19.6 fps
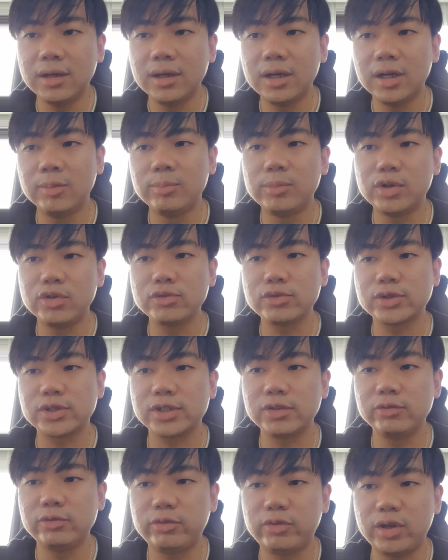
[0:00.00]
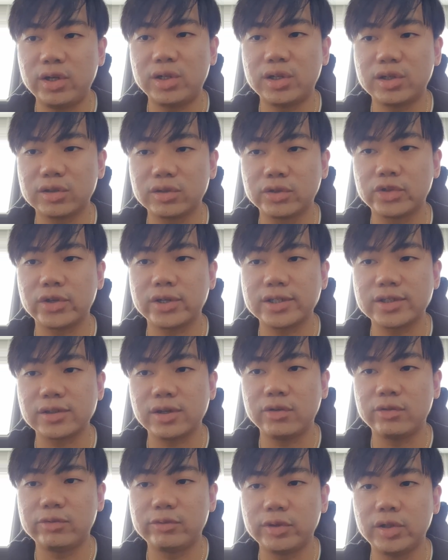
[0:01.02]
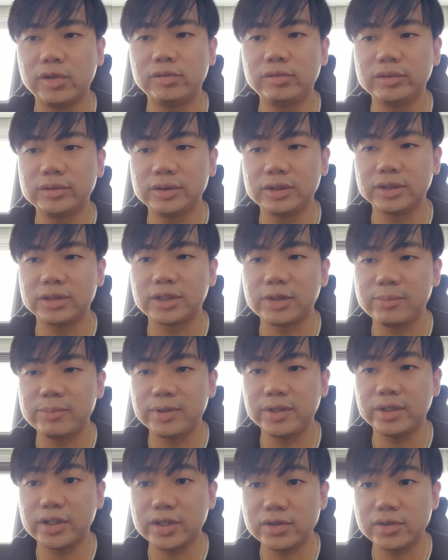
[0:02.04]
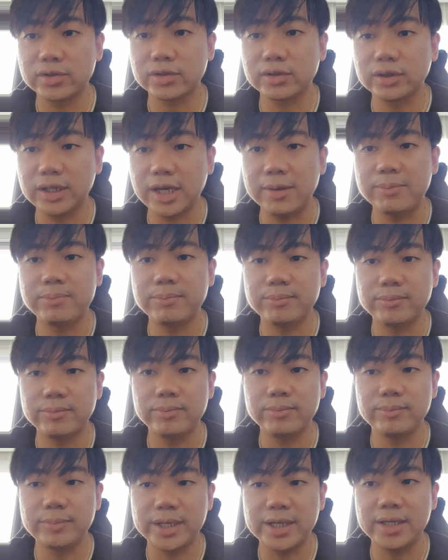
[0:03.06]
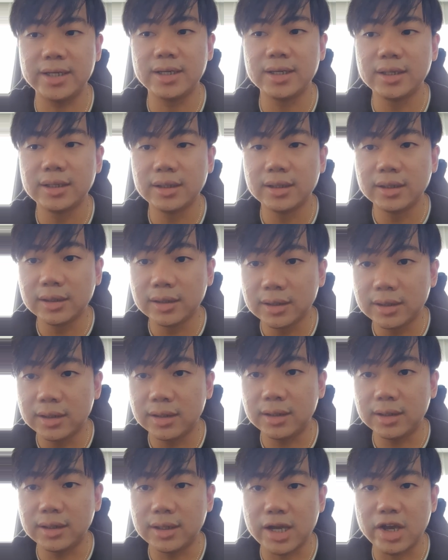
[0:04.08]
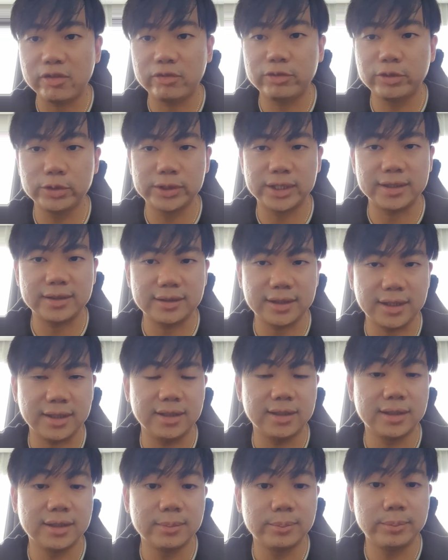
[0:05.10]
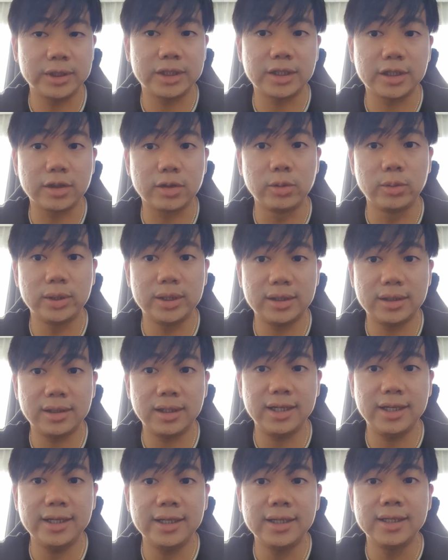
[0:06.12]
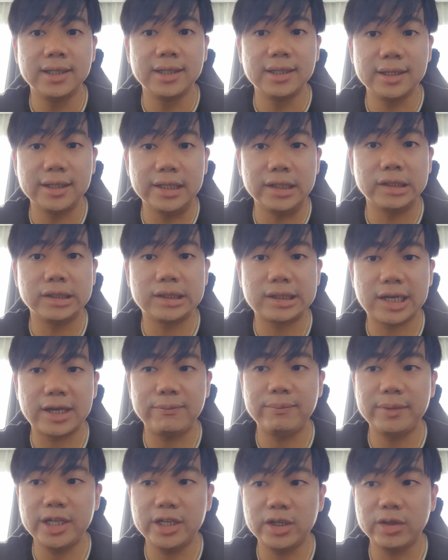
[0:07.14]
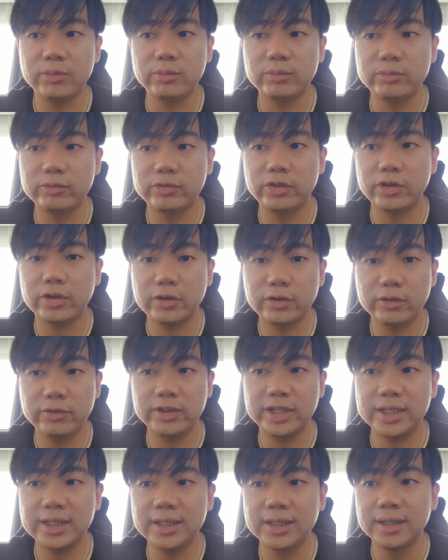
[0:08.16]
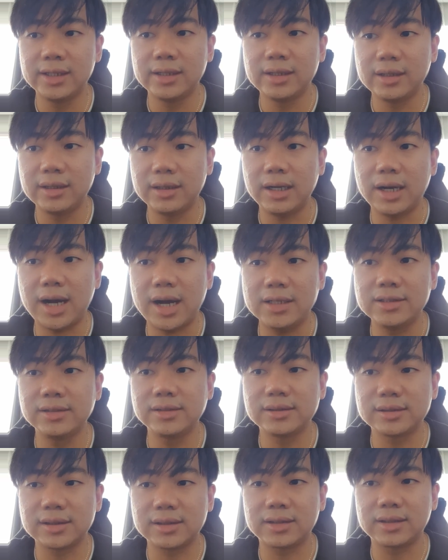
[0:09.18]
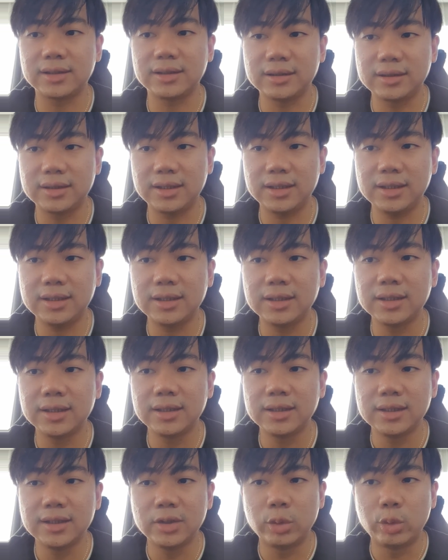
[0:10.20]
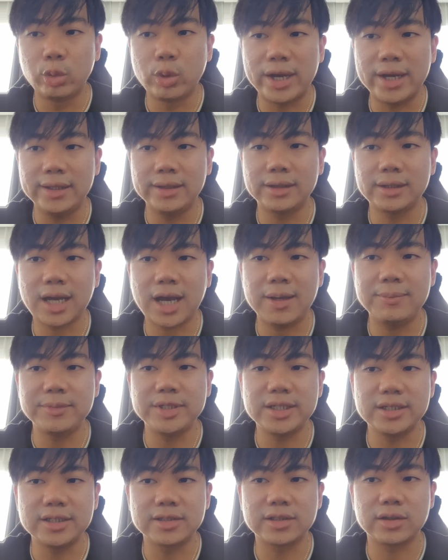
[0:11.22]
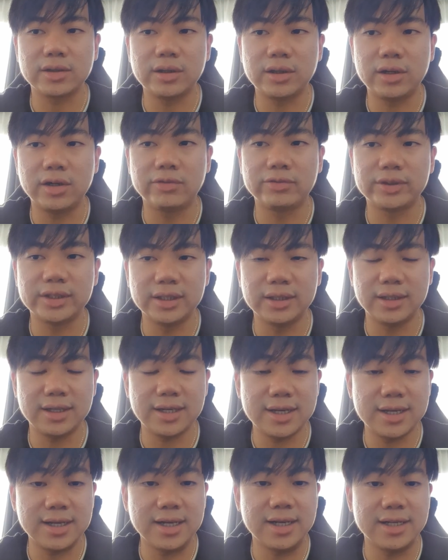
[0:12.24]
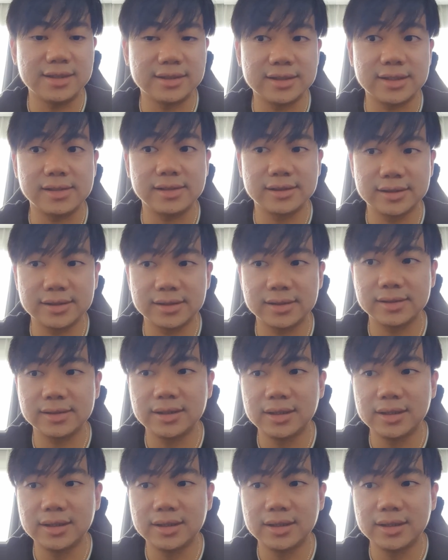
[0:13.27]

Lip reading: A motion for choice of law determination can be a helpful tactic, particularly in claiming involving uncertainty when time is of the essence.